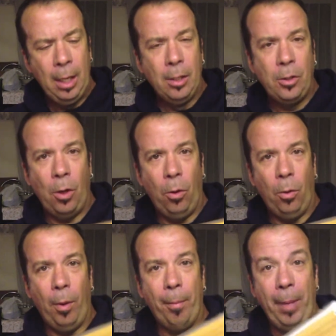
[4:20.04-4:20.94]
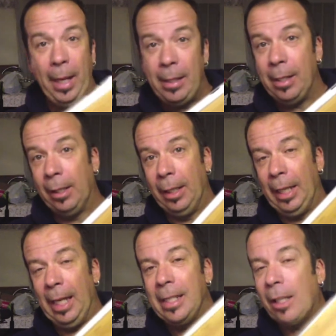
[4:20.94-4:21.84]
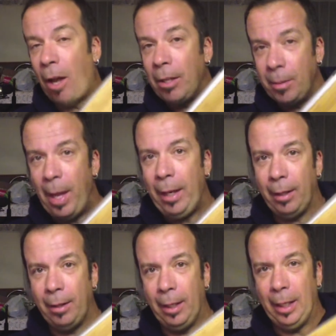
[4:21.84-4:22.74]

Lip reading: So basically, it's a cosmetic thing.